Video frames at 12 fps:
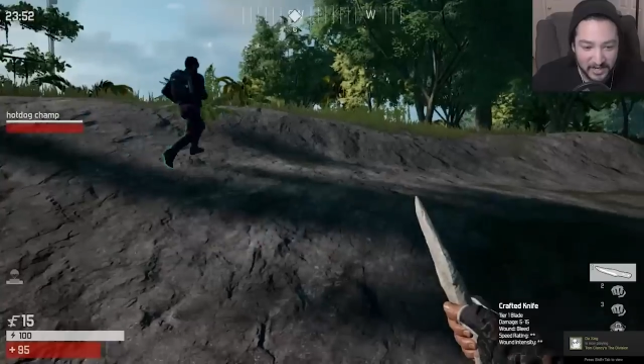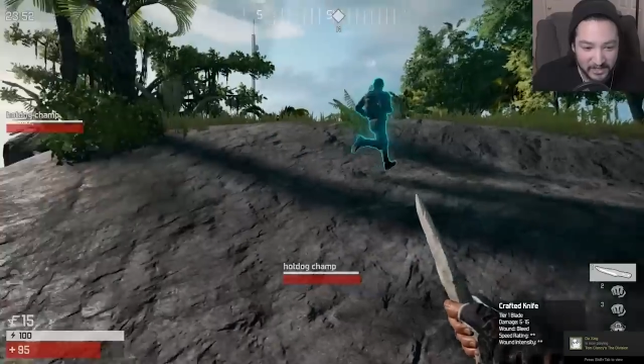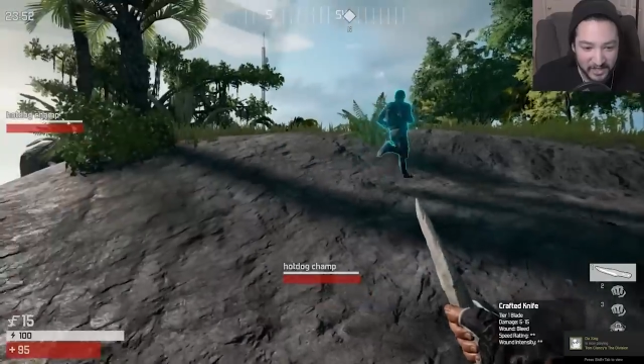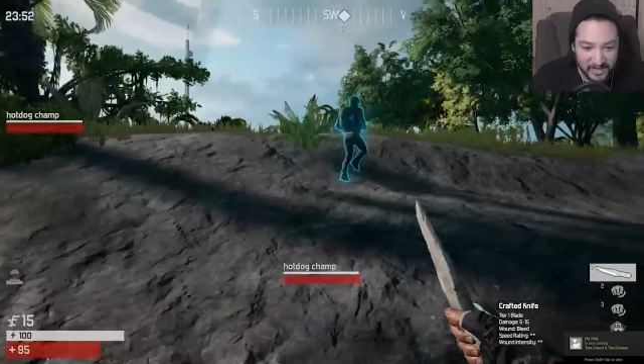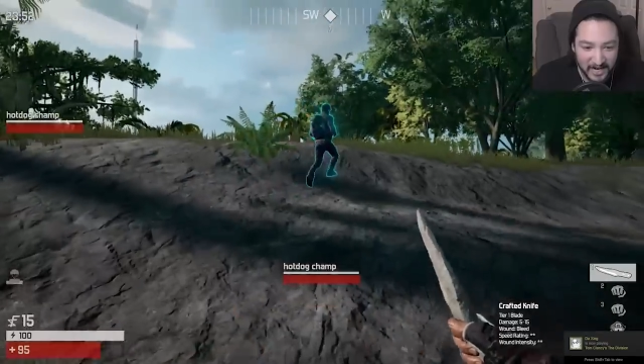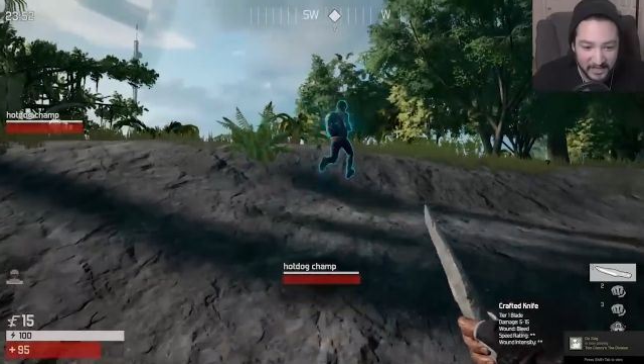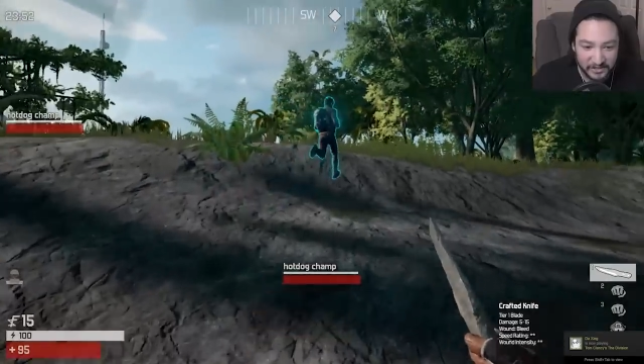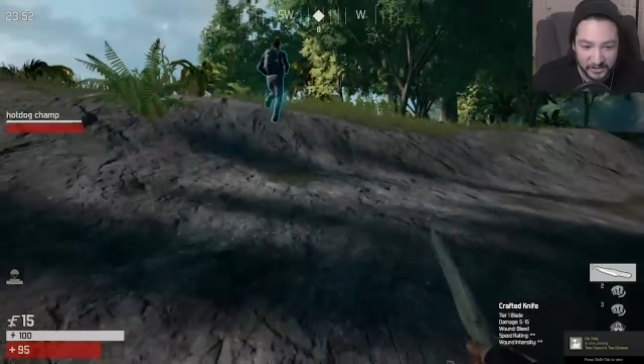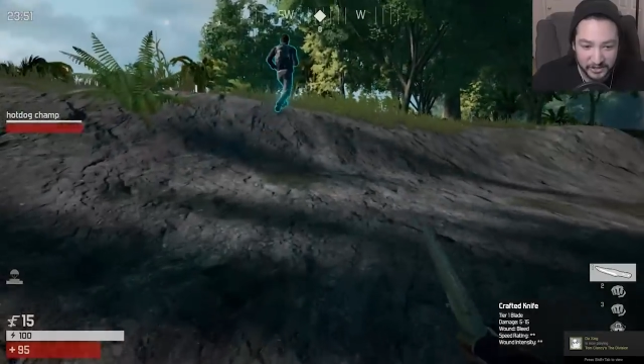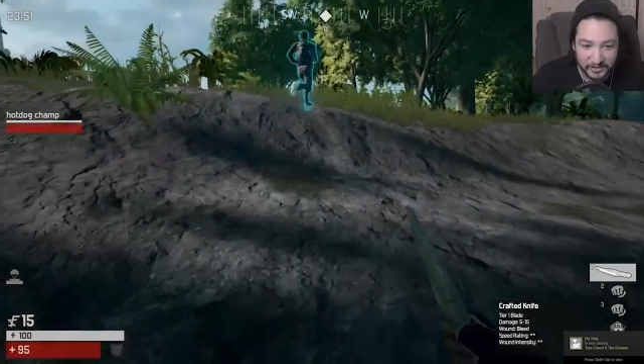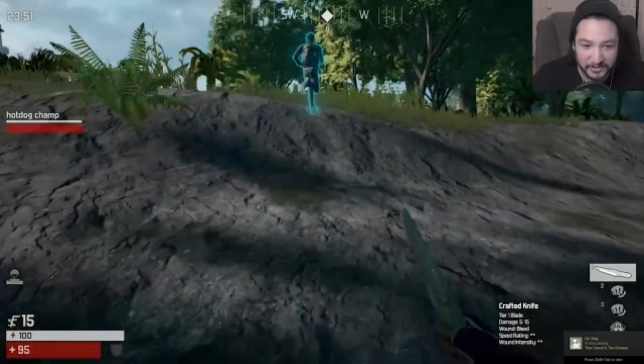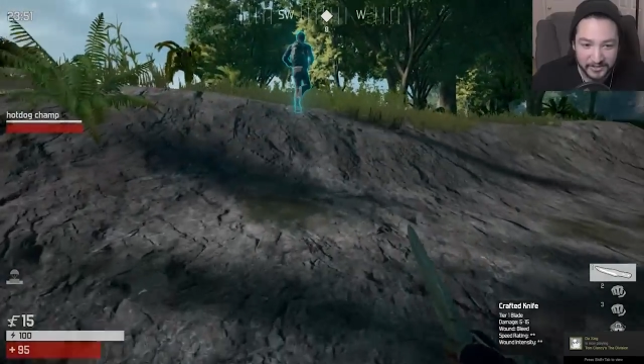I should cut
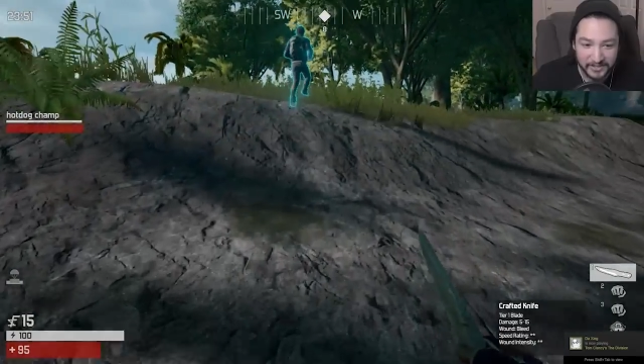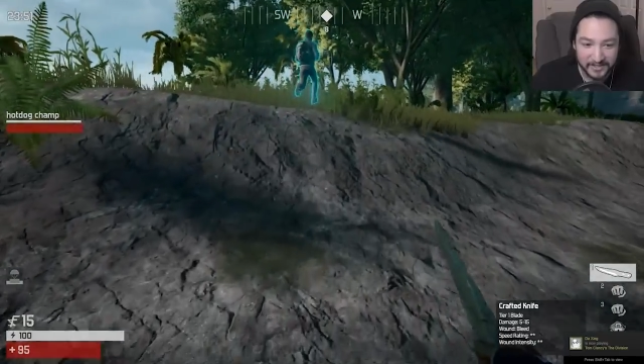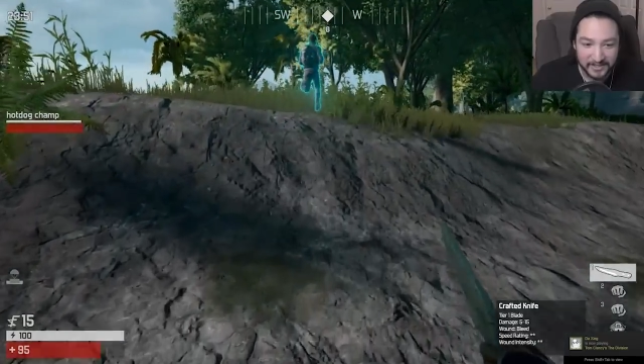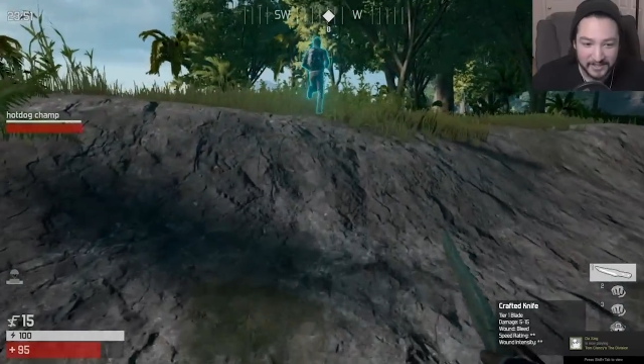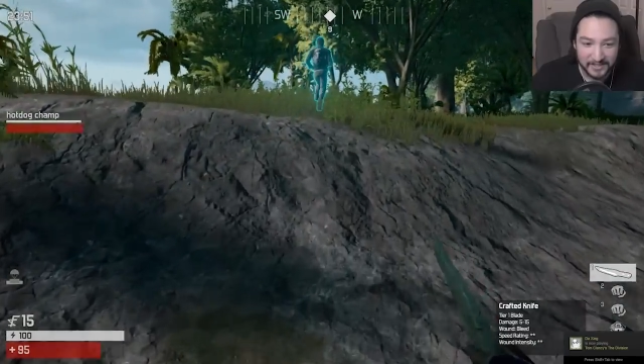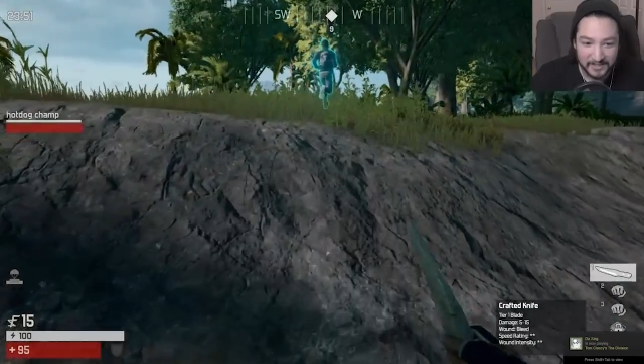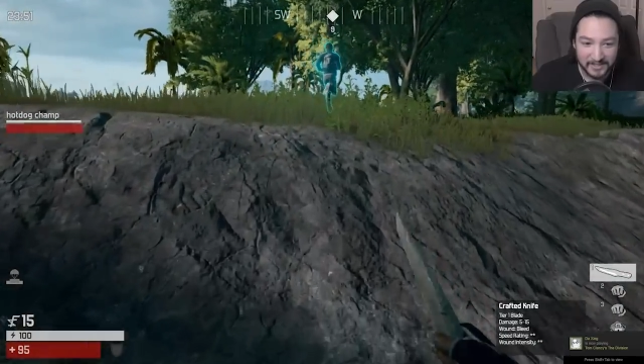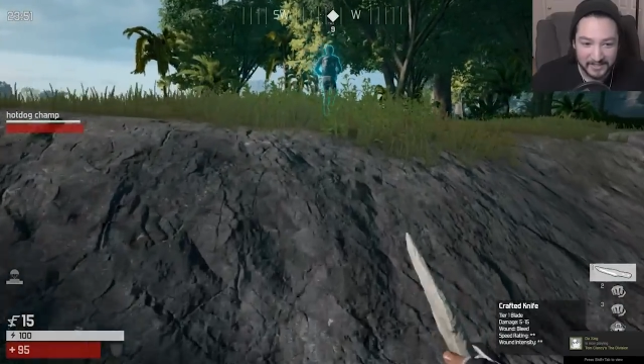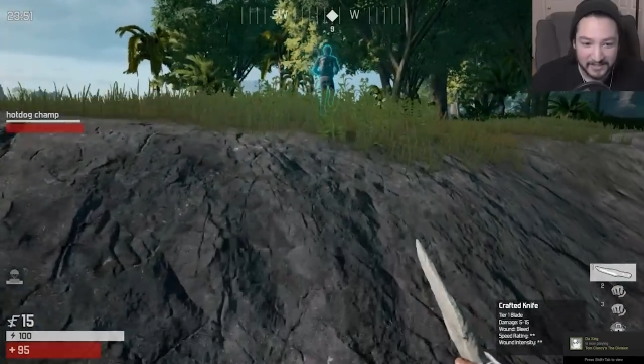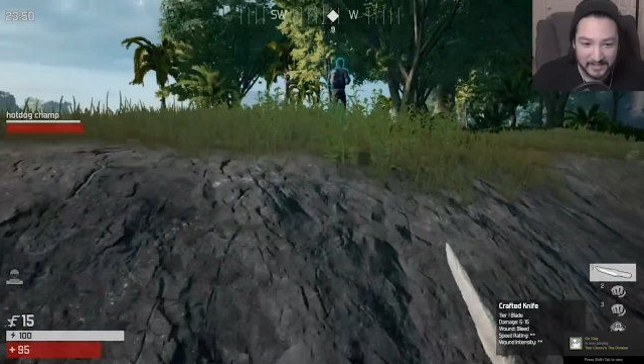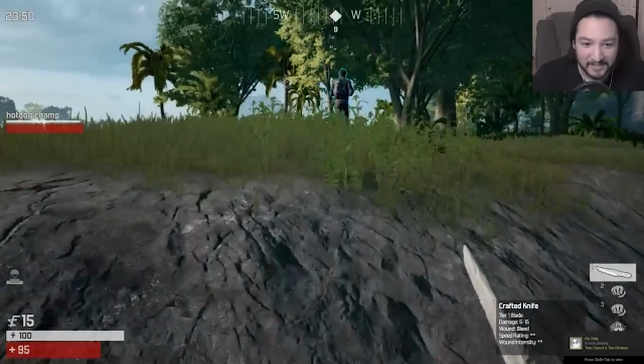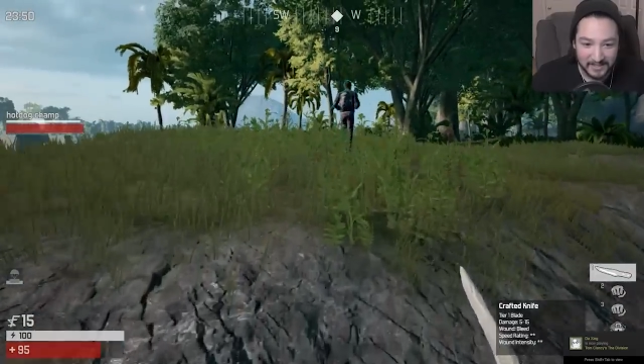you.
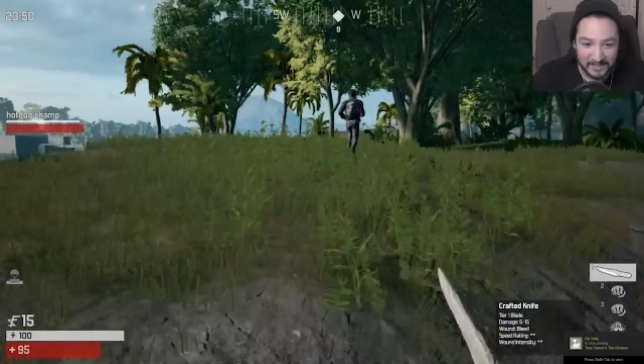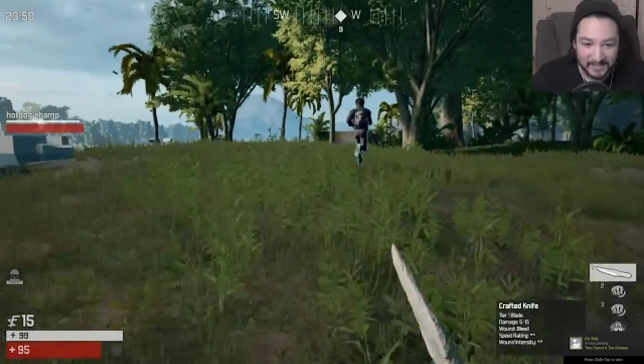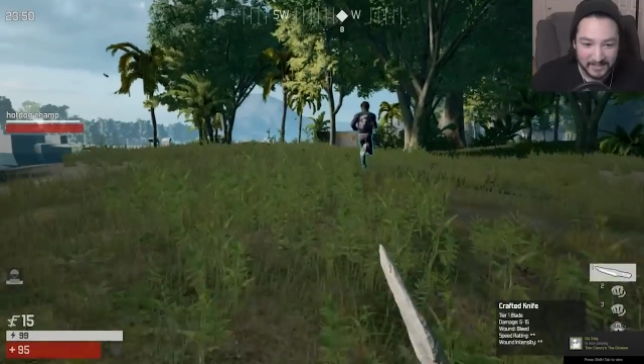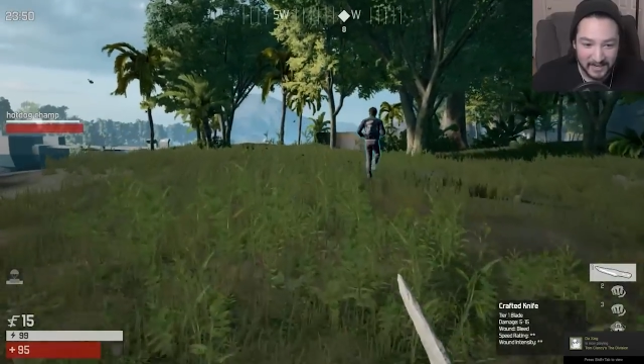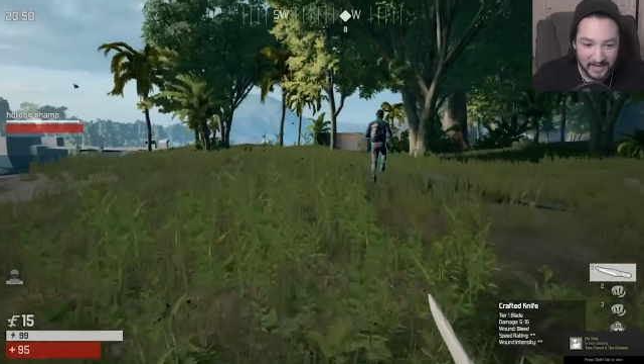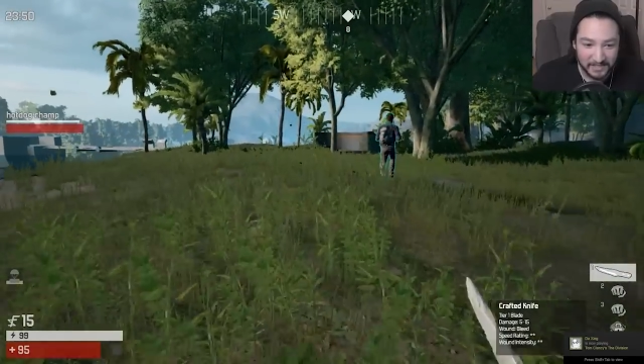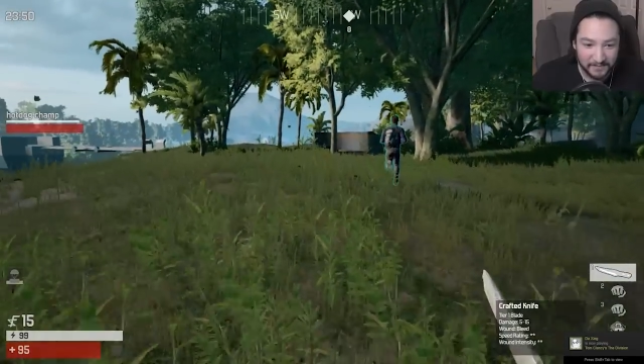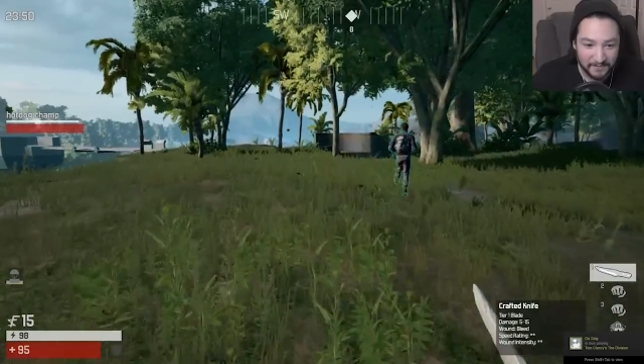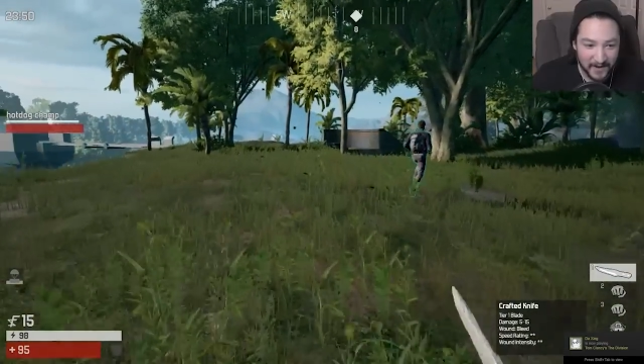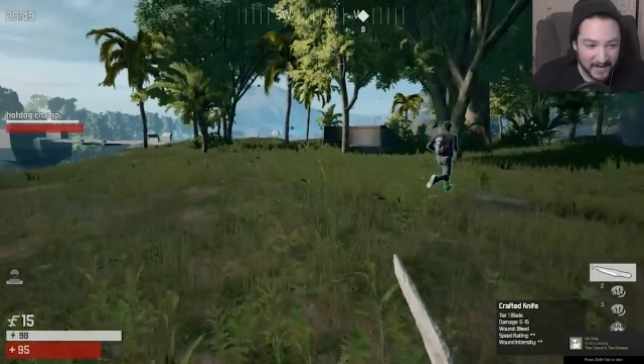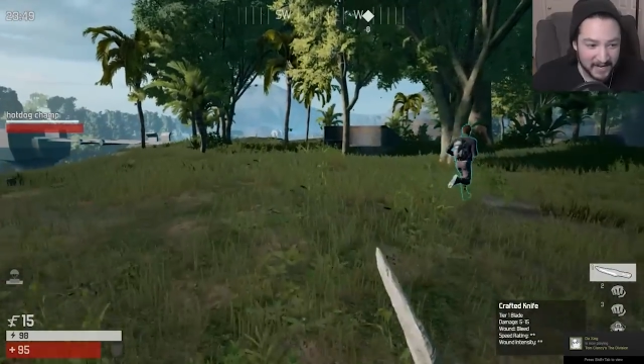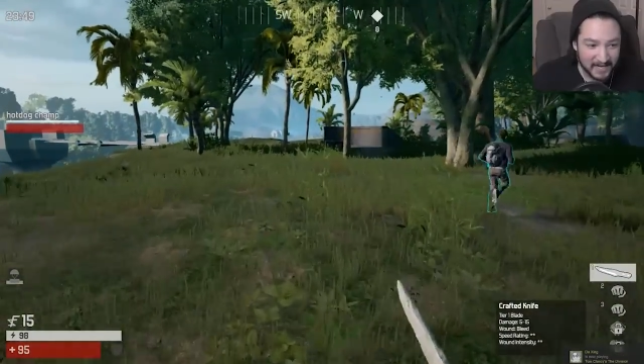I should
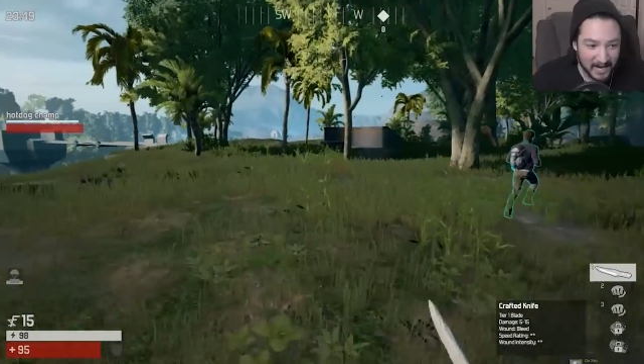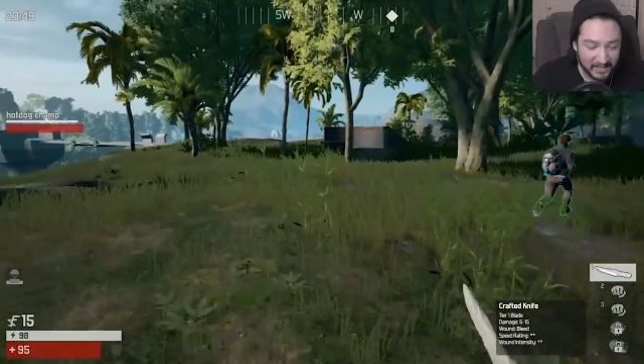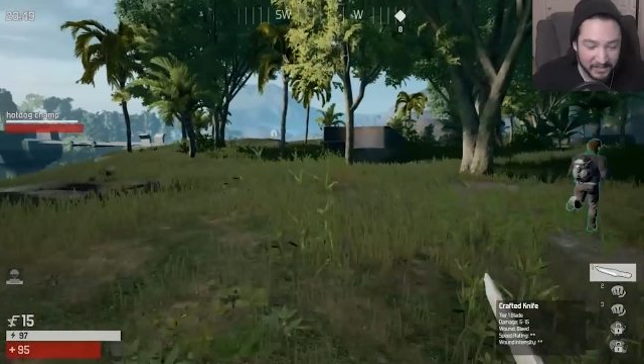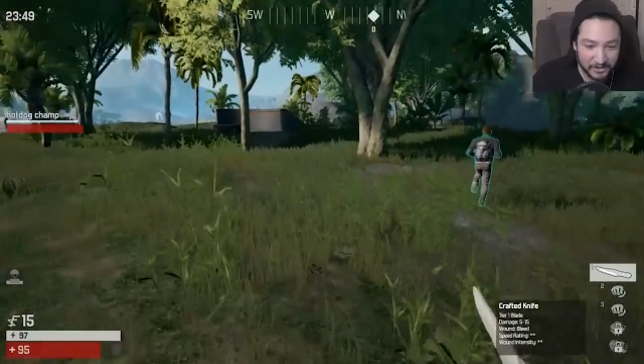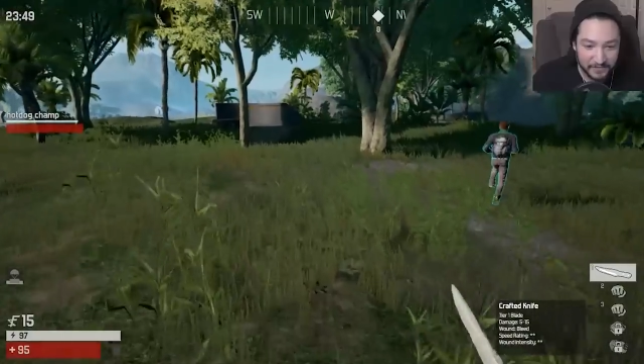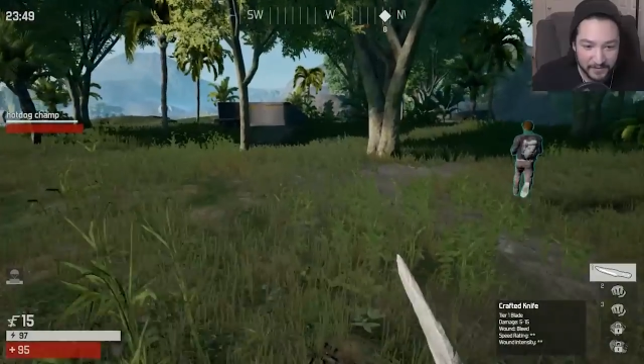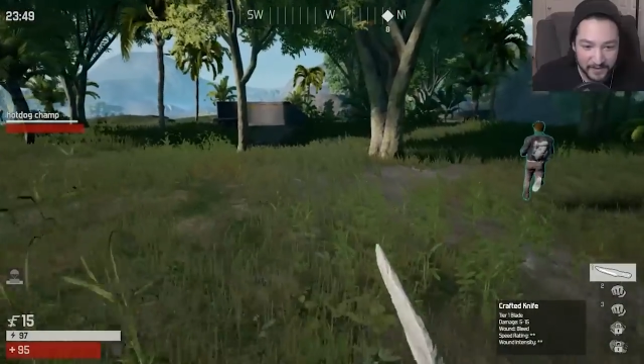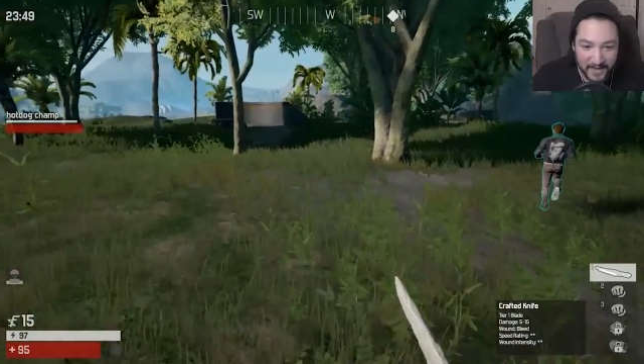fucking cut you for